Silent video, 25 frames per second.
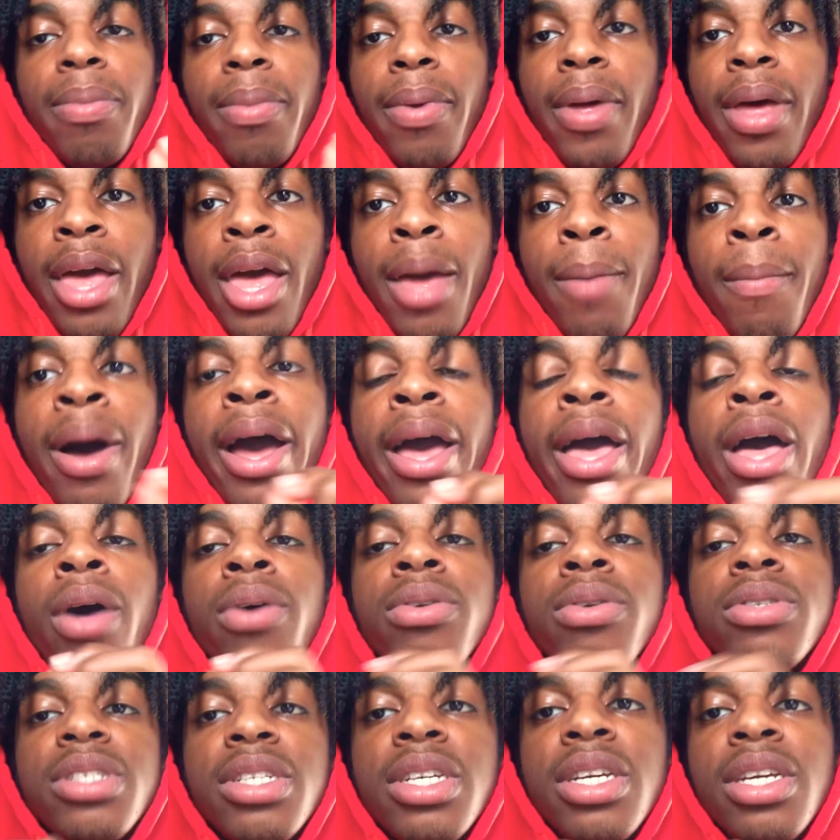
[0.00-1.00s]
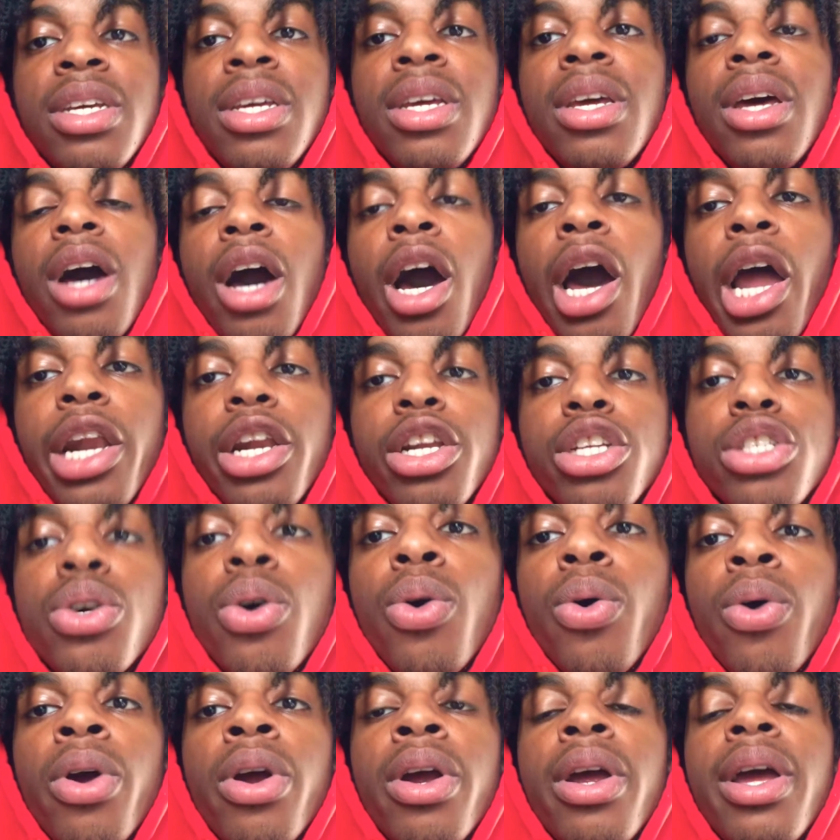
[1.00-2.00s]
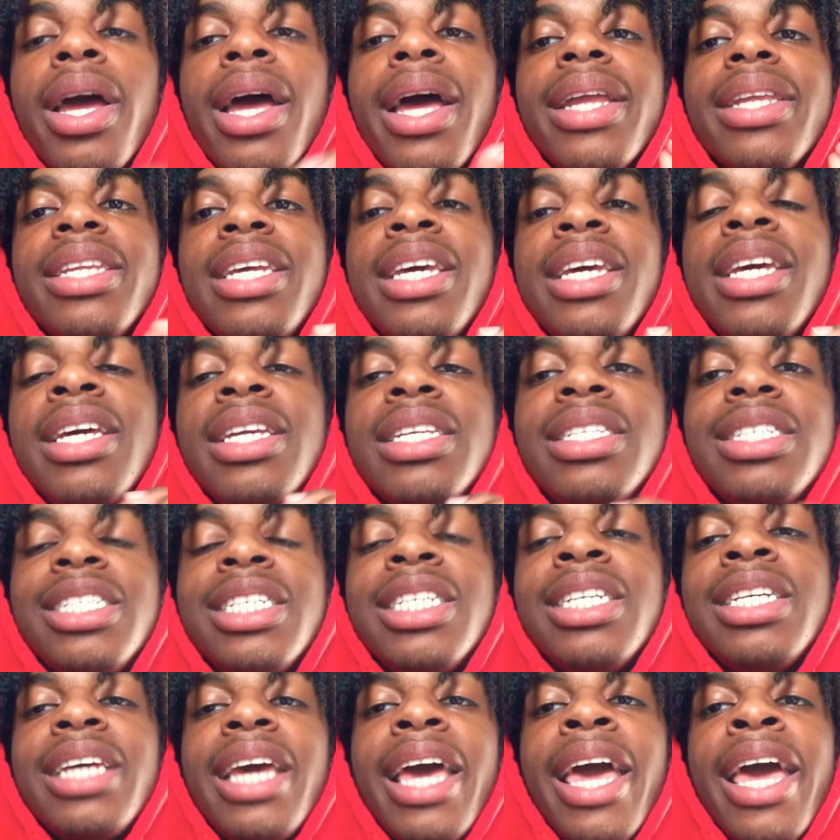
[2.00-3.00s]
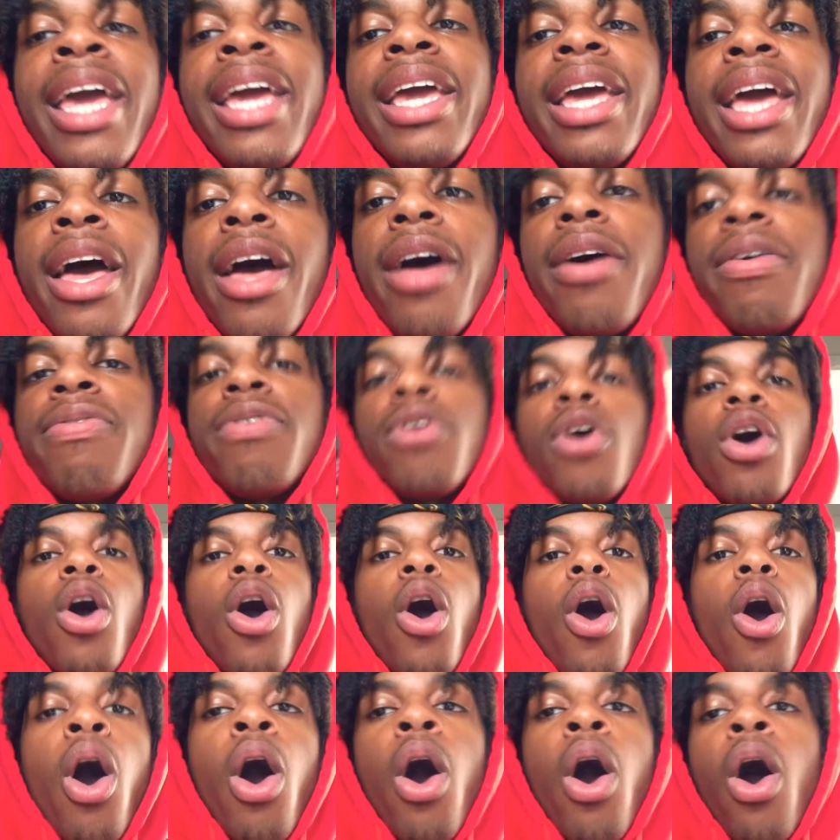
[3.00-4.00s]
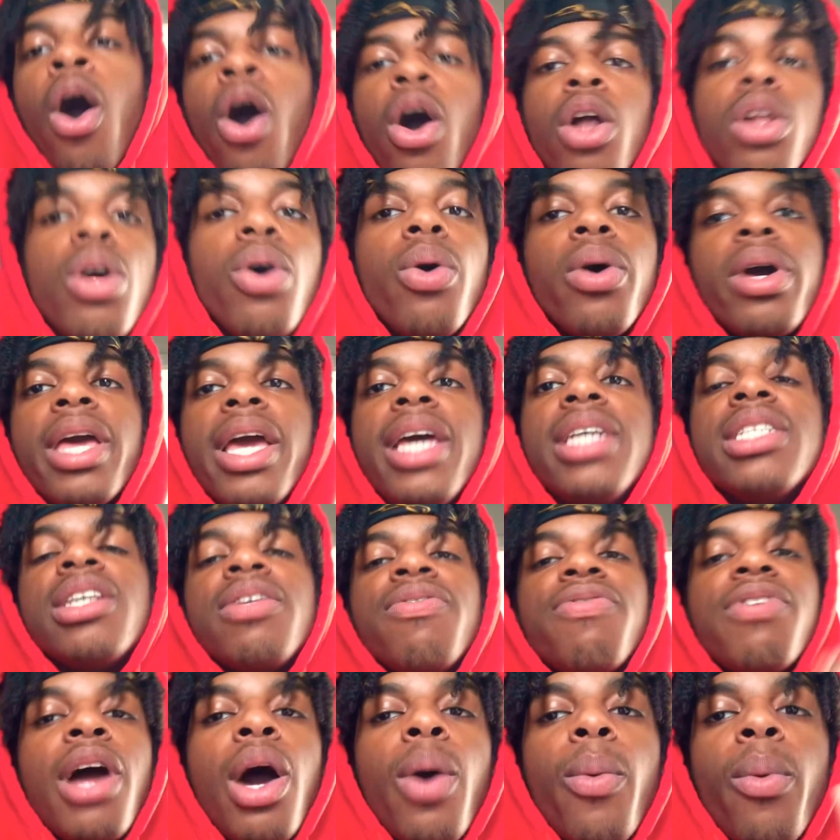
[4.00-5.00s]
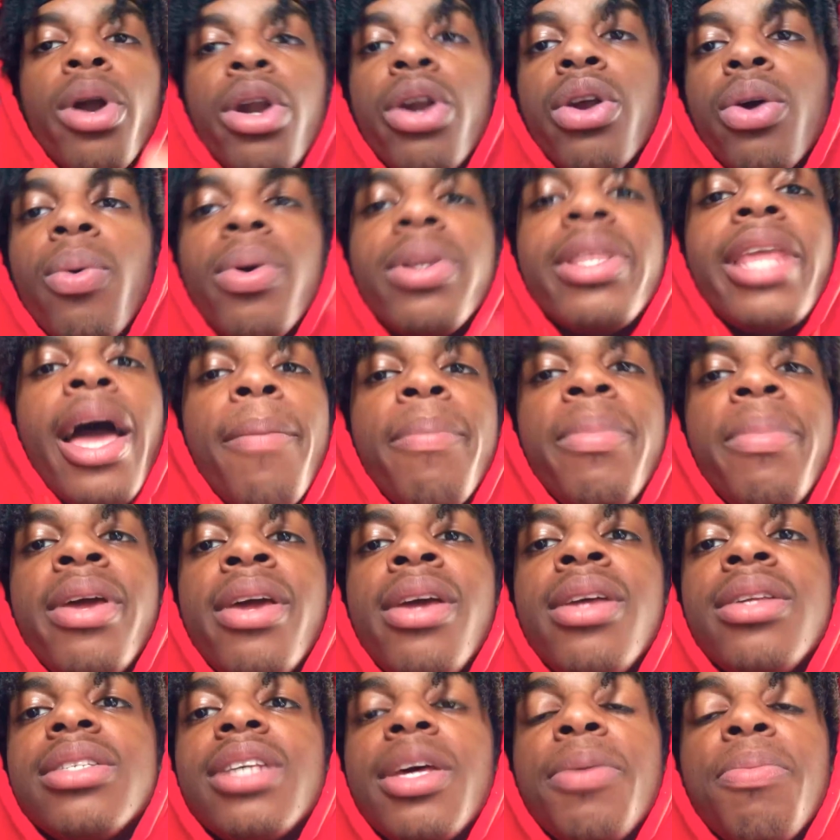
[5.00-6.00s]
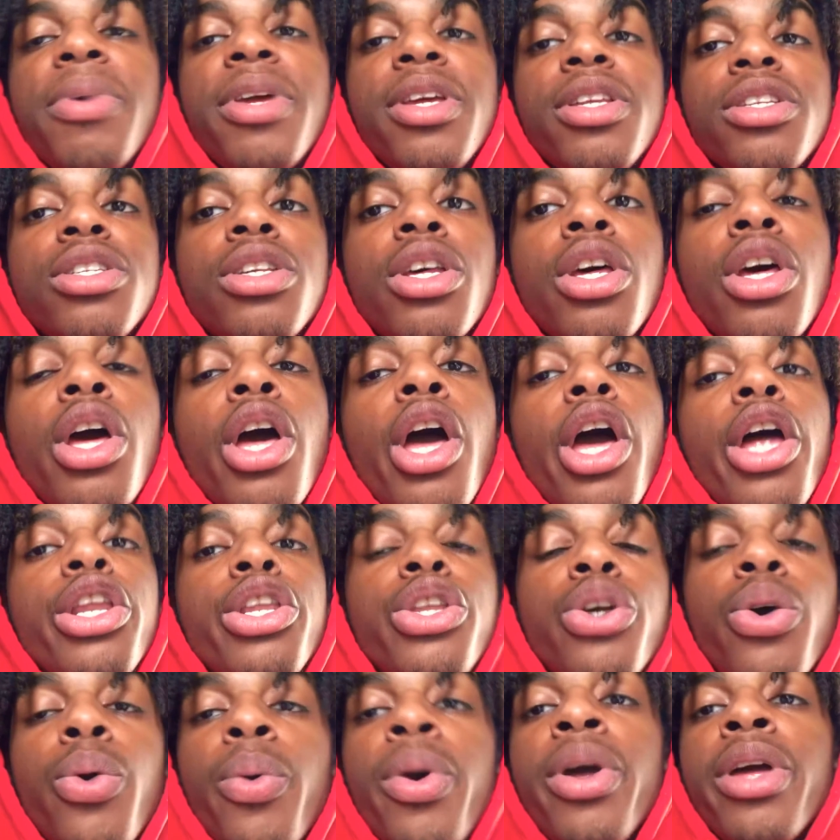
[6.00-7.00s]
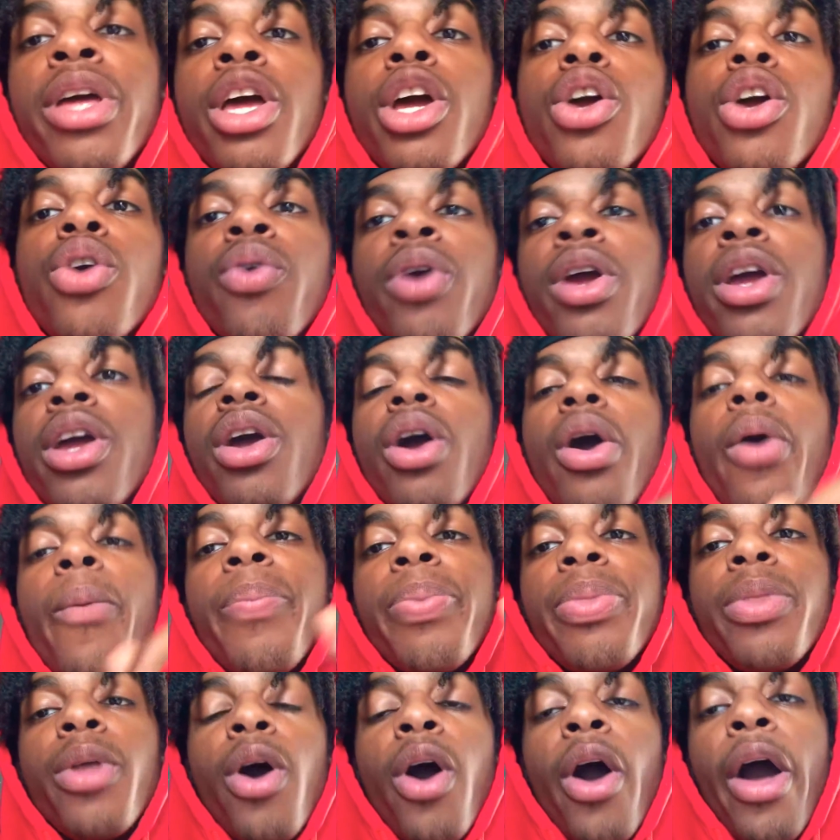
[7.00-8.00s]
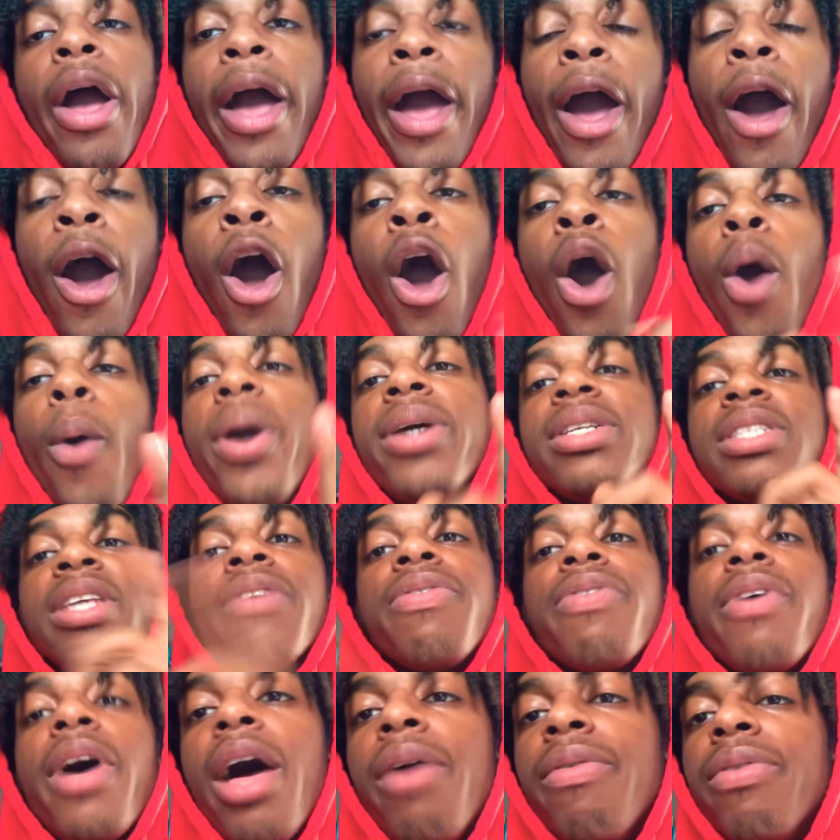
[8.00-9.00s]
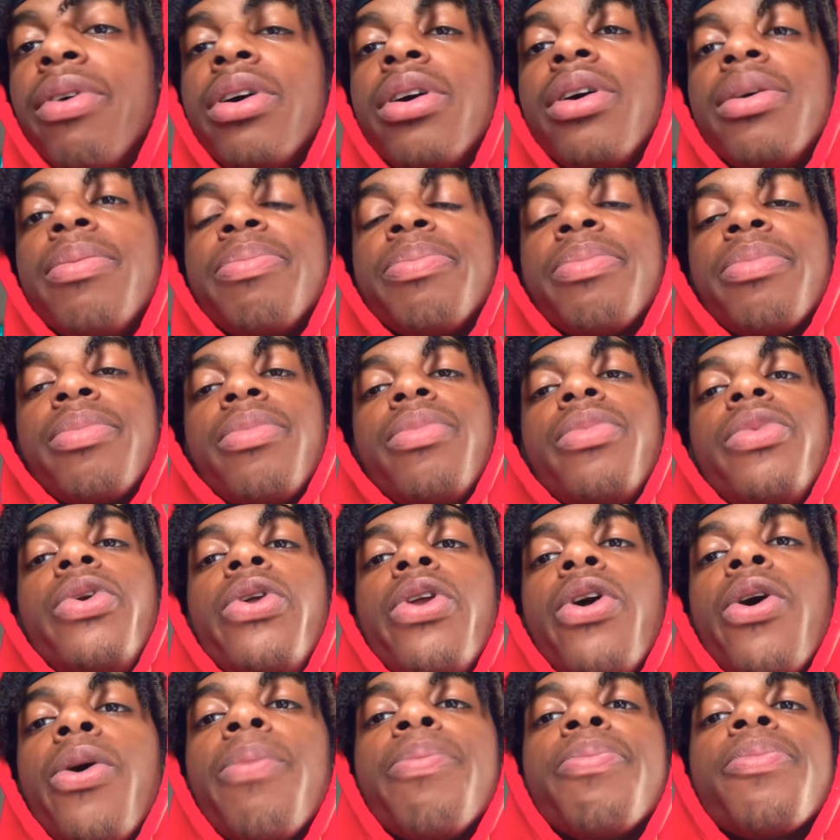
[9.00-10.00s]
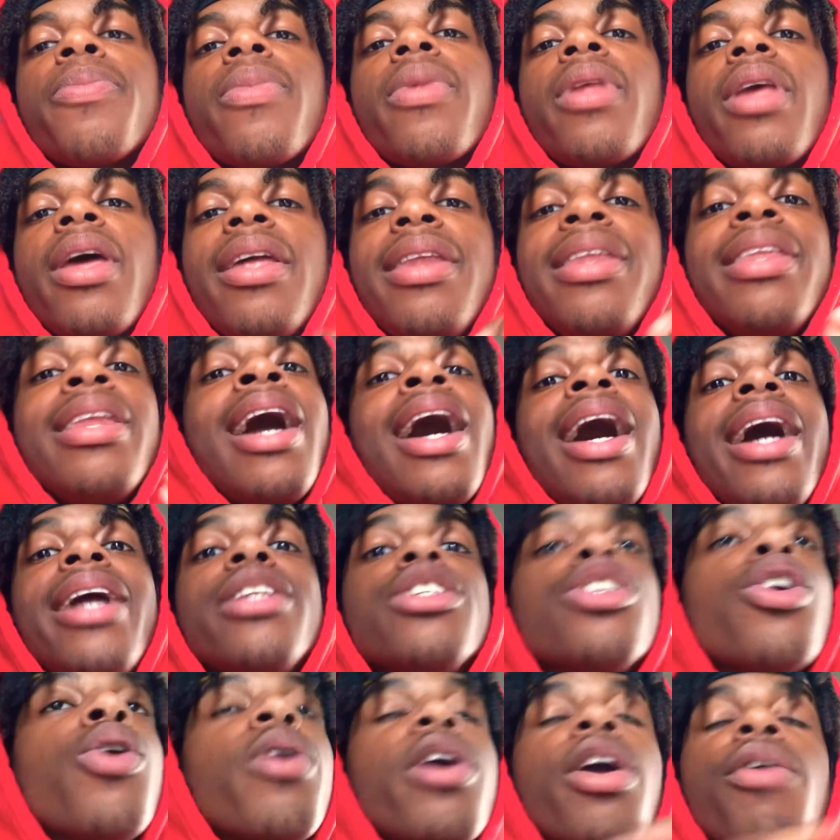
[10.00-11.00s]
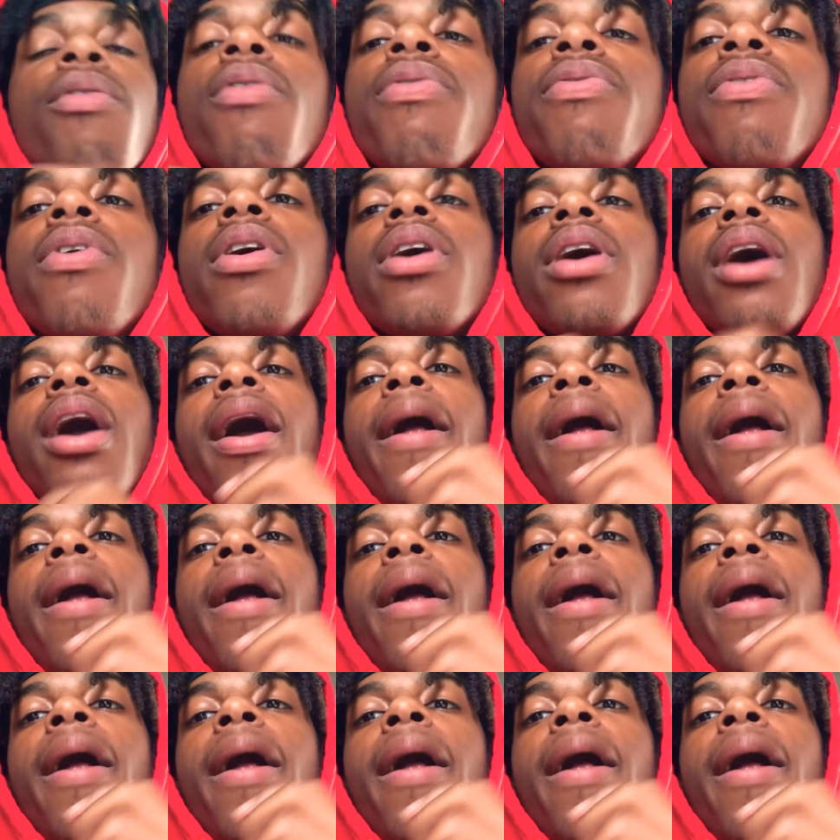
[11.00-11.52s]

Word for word: M I L Z underscore D G A F all lowercase. If y'all wondering what that means, it means doing great always and forever. You know, not don't give a fuck.